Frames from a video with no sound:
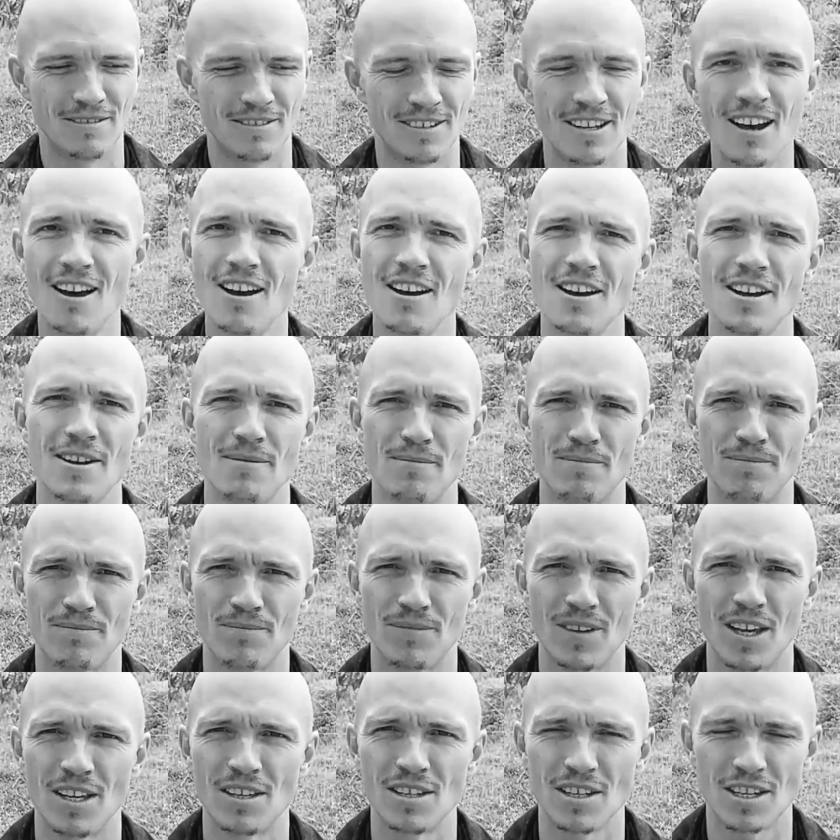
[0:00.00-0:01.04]
time
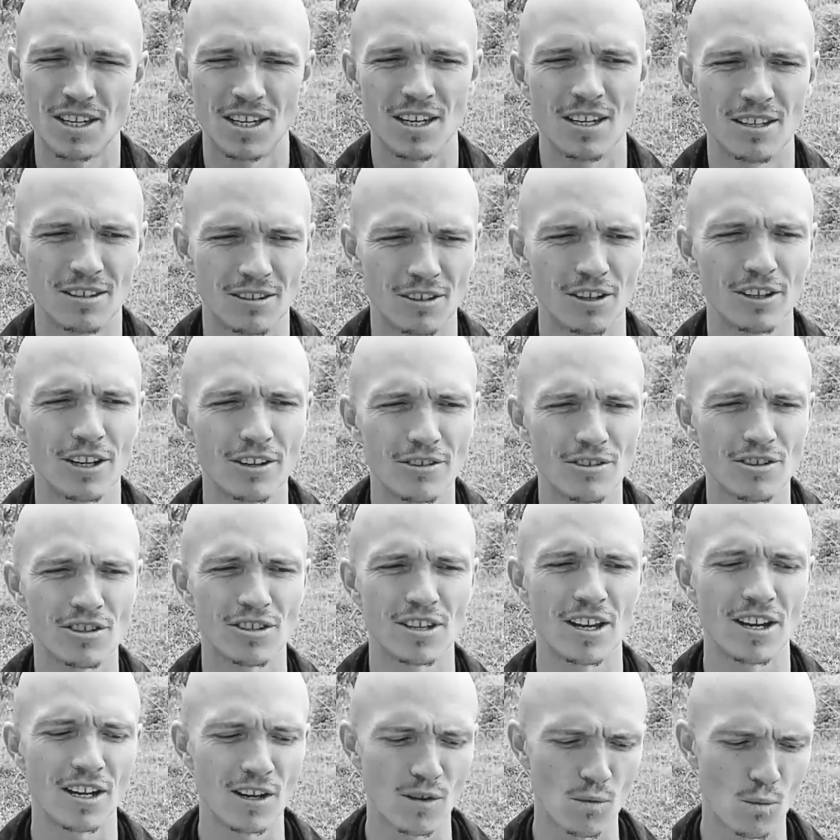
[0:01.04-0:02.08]
as a kid, not
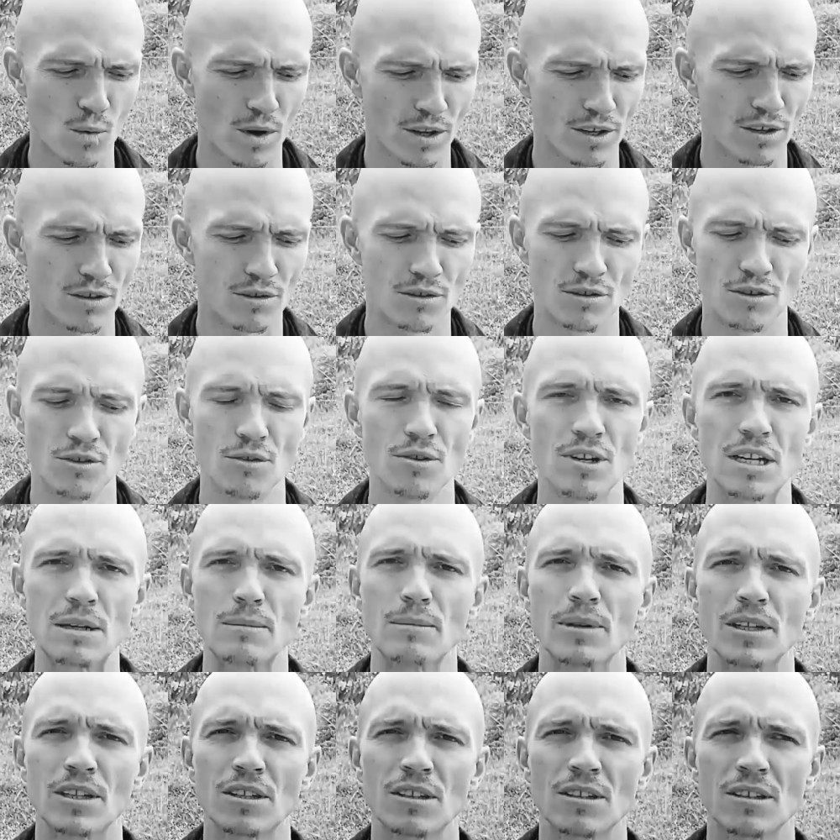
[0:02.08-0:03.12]
understanding what you're doing,
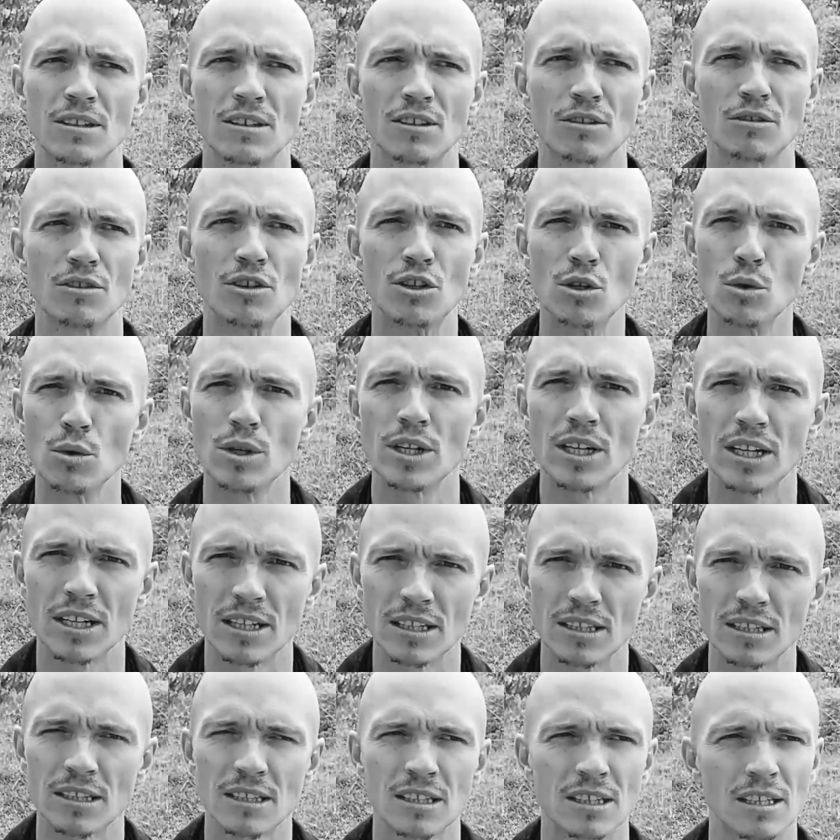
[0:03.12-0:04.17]
but you're doing
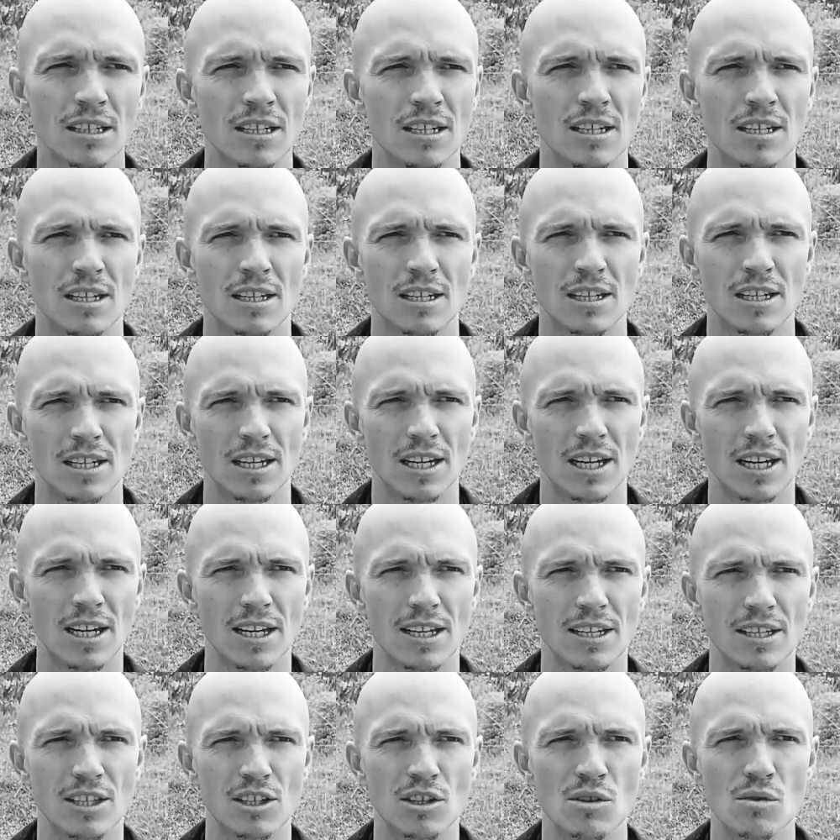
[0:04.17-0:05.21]
it
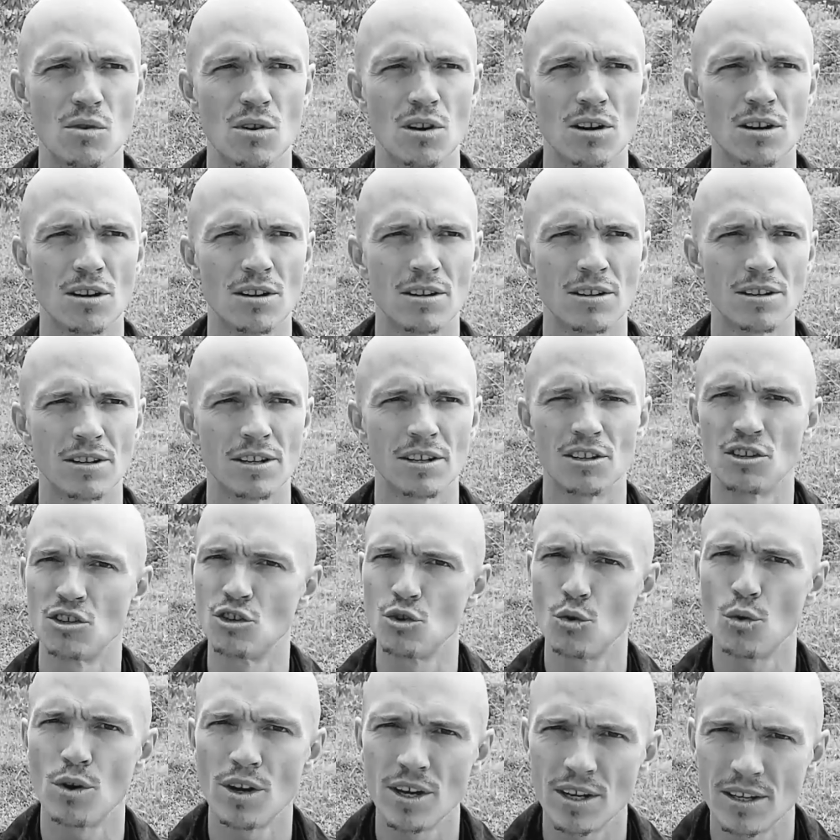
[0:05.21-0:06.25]
and you are
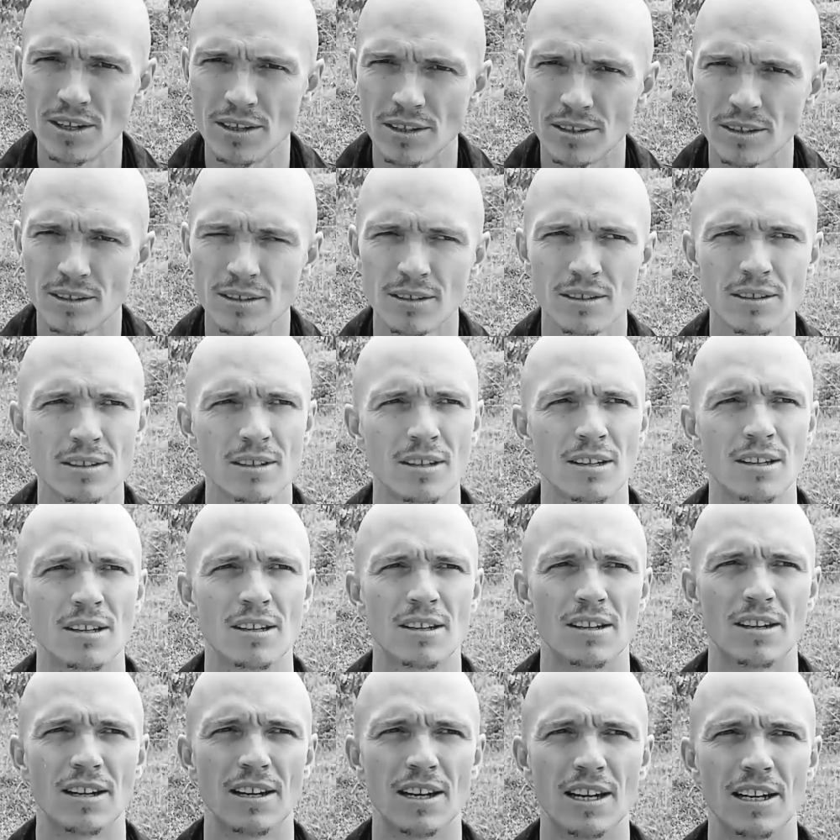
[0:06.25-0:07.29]
enjoying it.
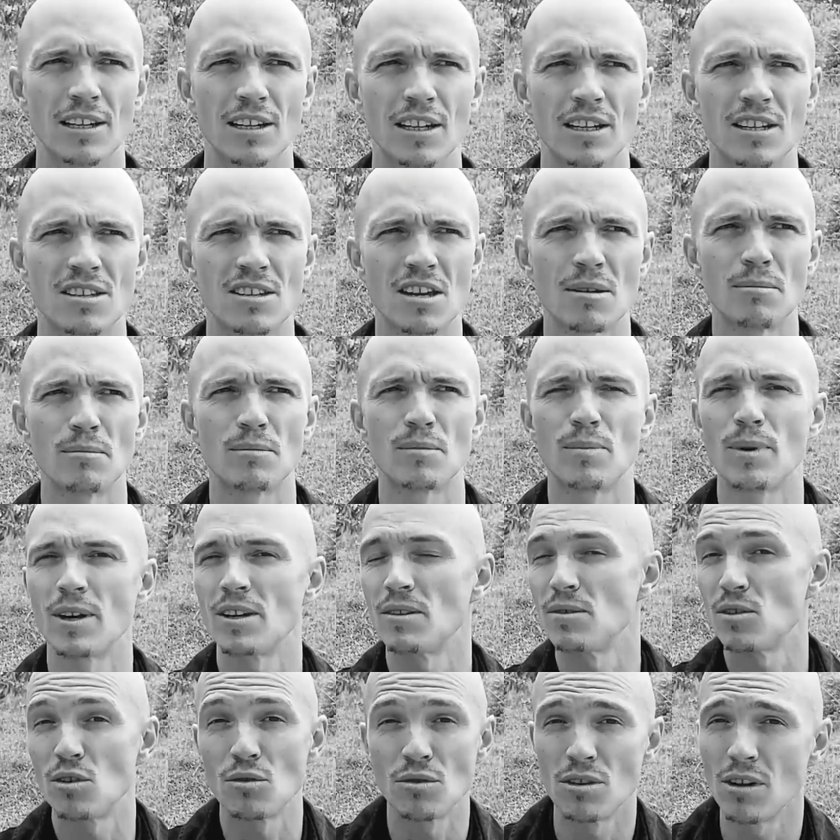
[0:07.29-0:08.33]
And at some
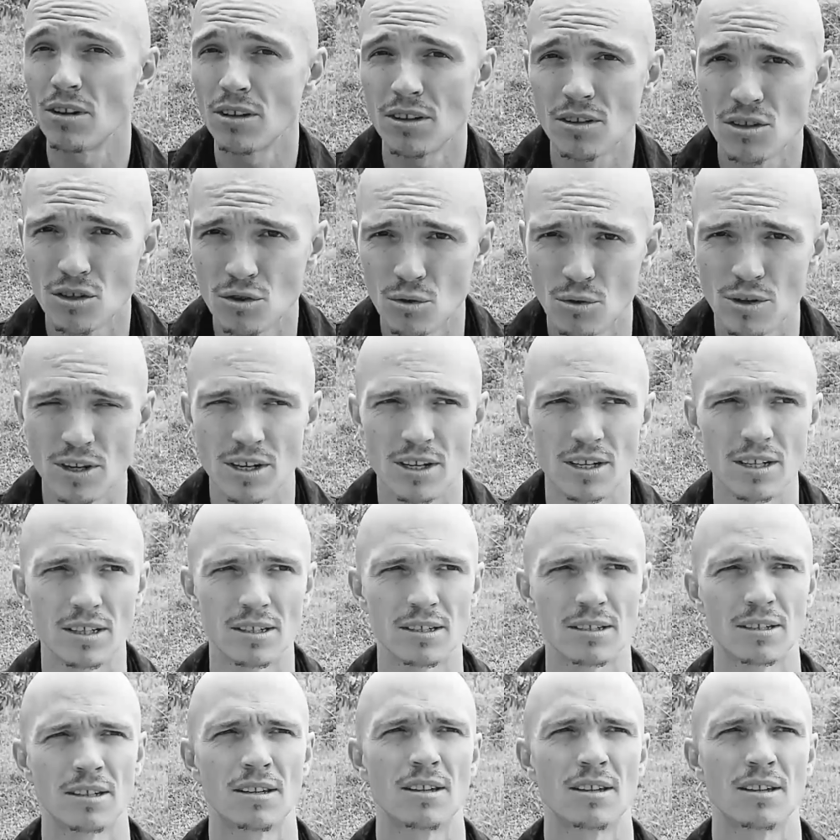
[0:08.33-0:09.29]
points you're not enjoying it.